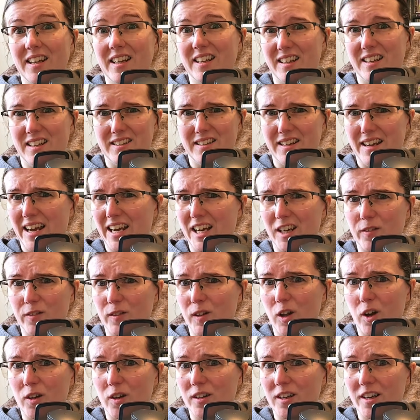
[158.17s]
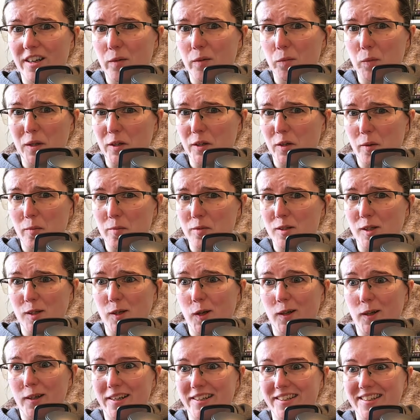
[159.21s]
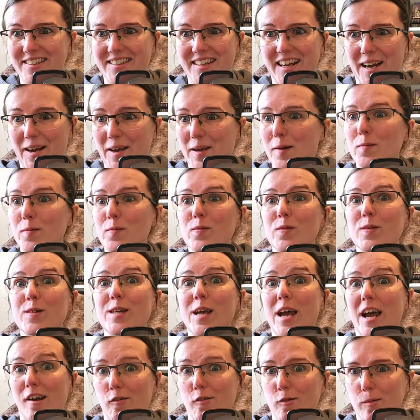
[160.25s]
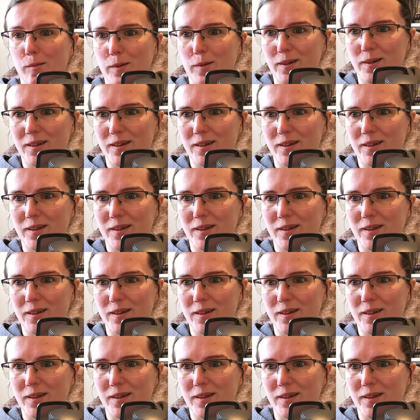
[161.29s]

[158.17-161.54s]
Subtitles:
there's a heck of a lot of learning when it comes to colours. I am terrible.